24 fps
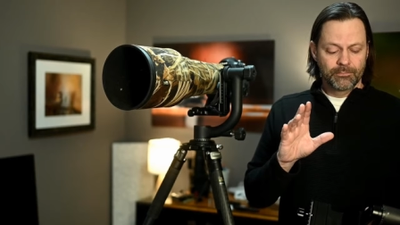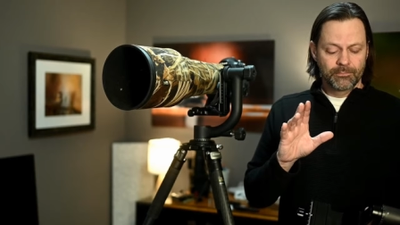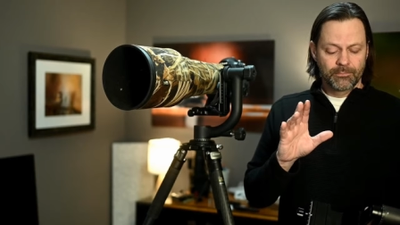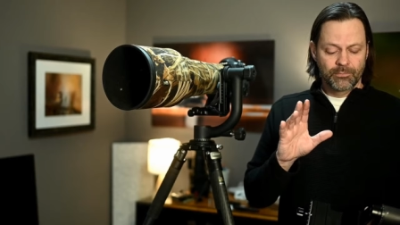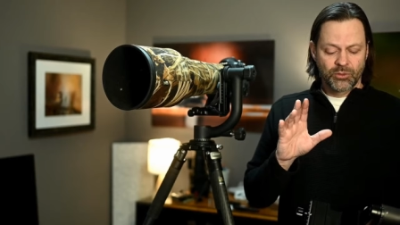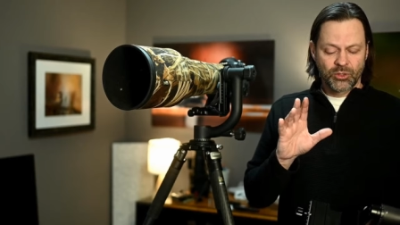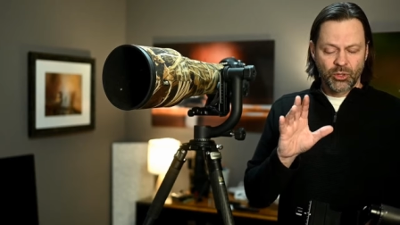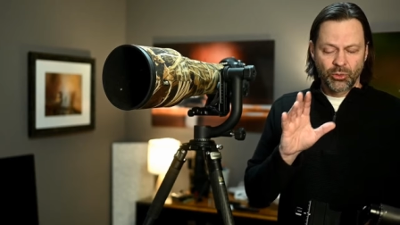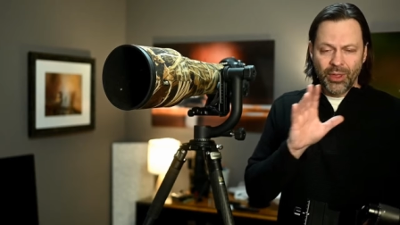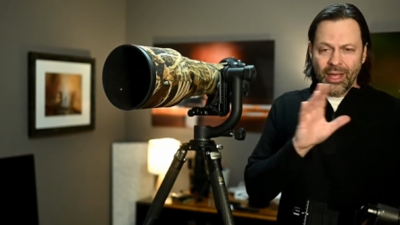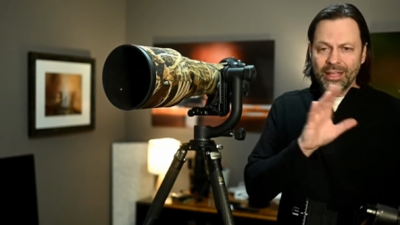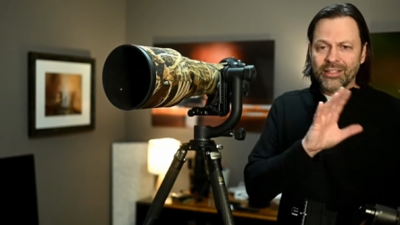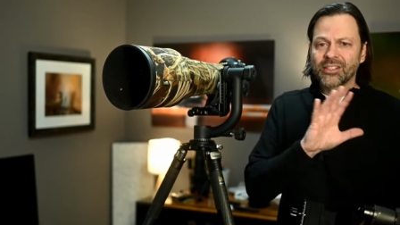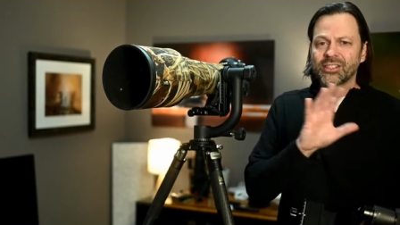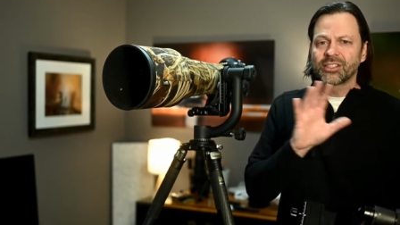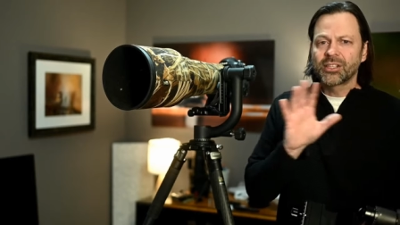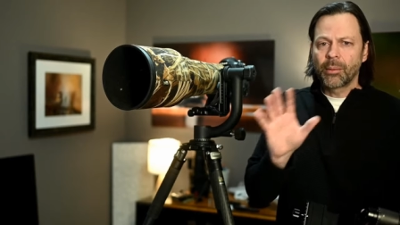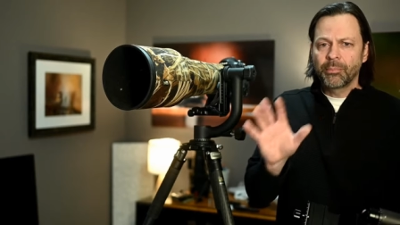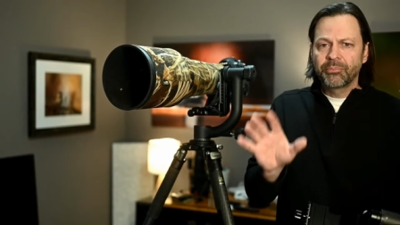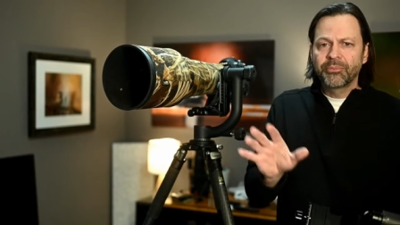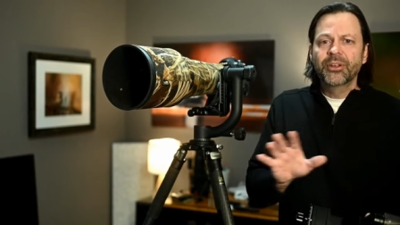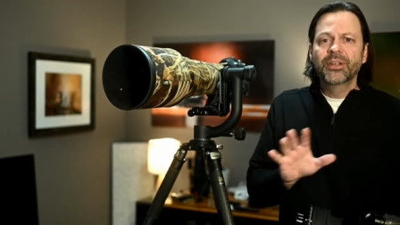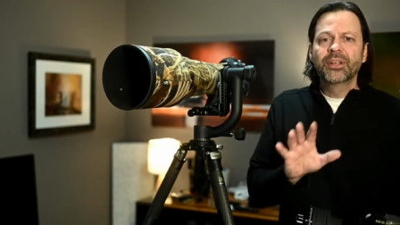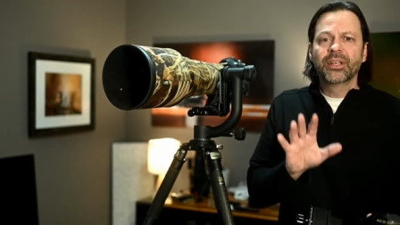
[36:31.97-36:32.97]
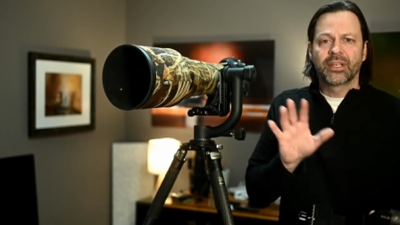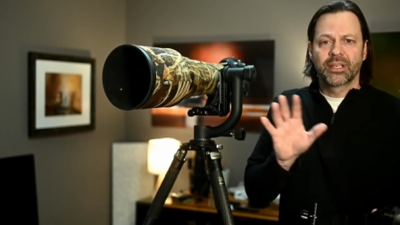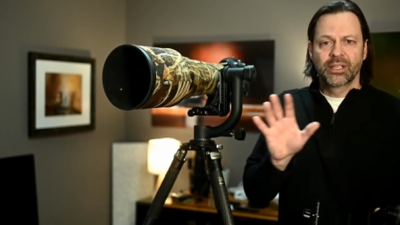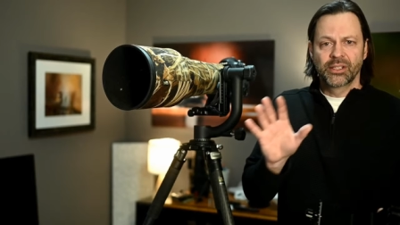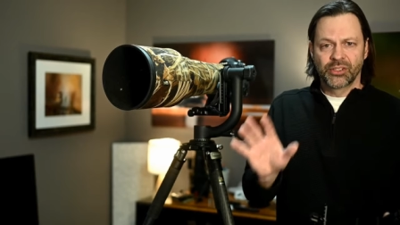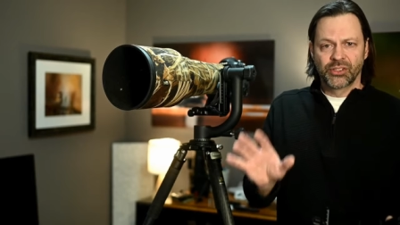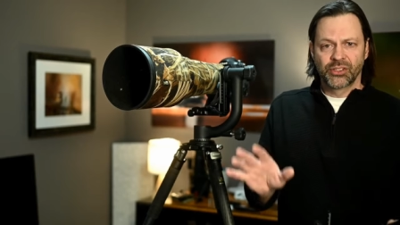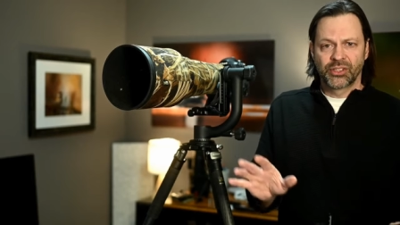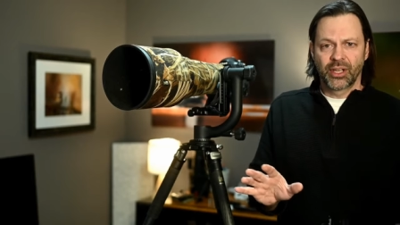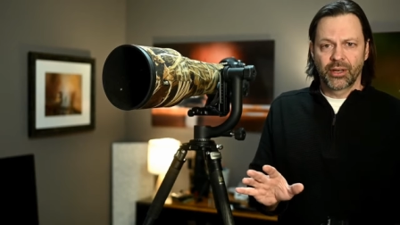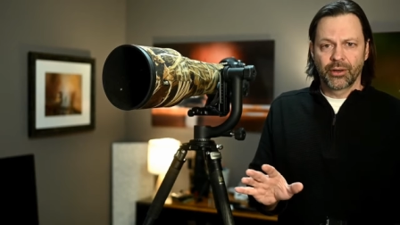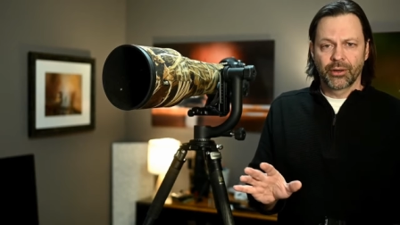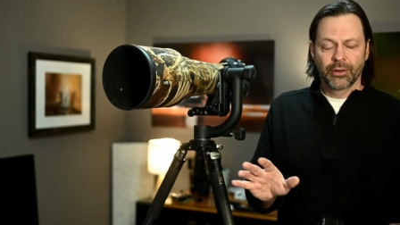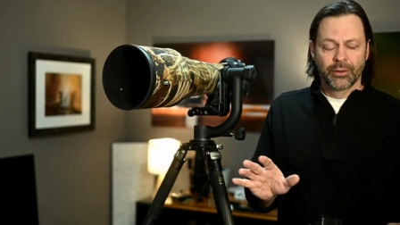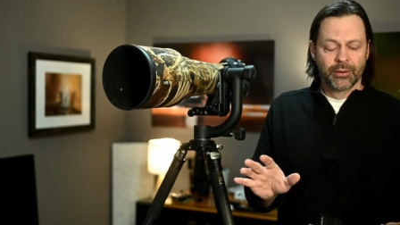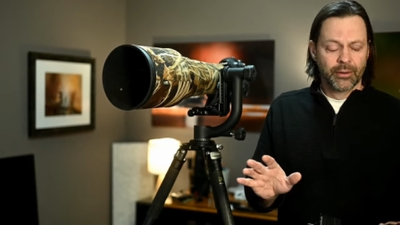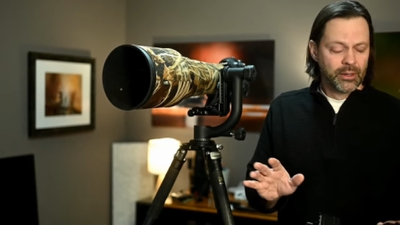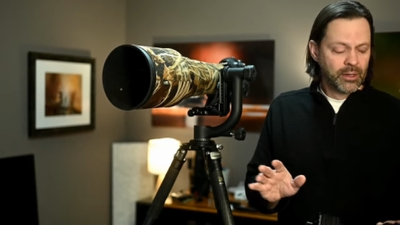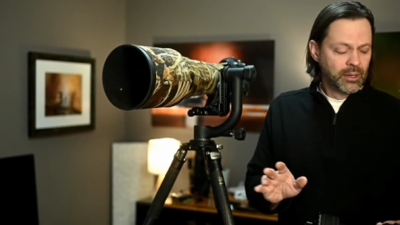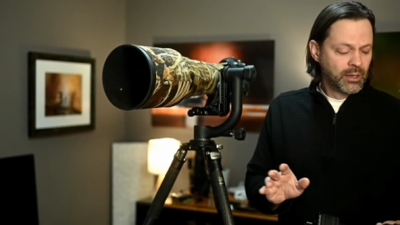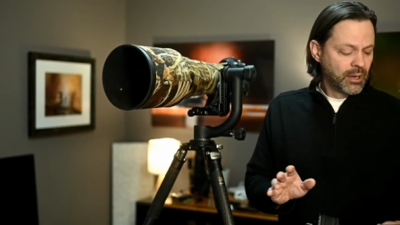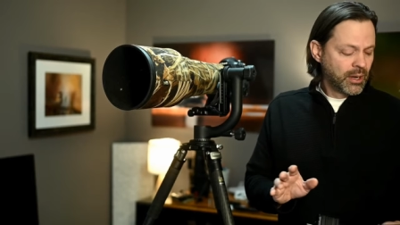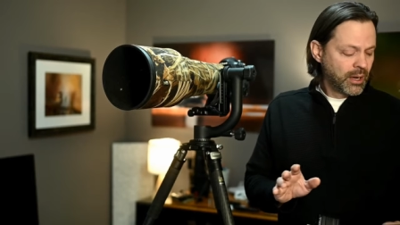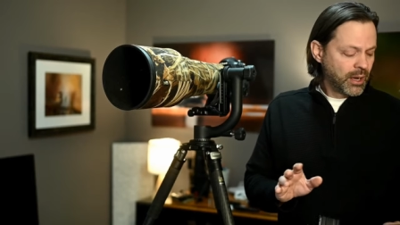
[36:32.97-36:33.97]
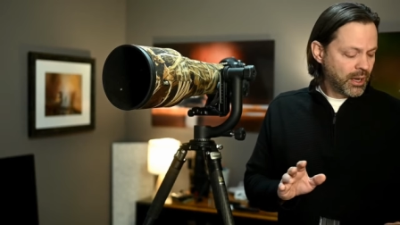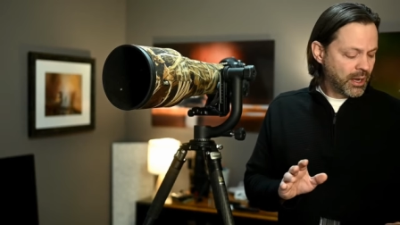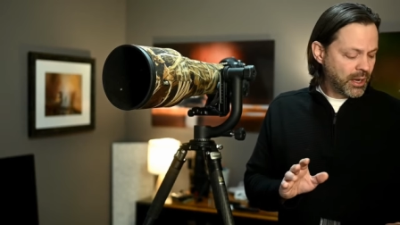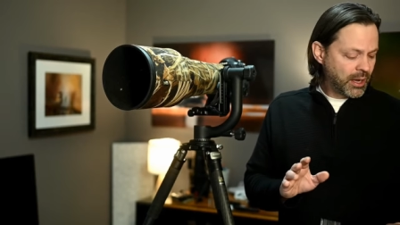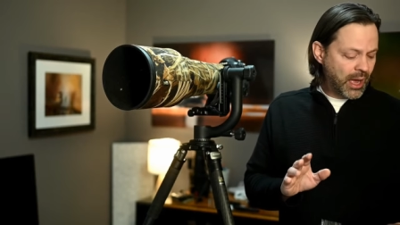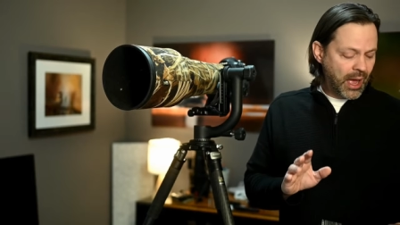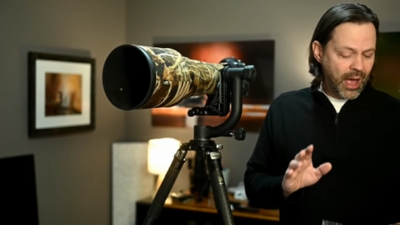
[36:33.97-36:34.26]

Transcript: So that's something to consider. Uh,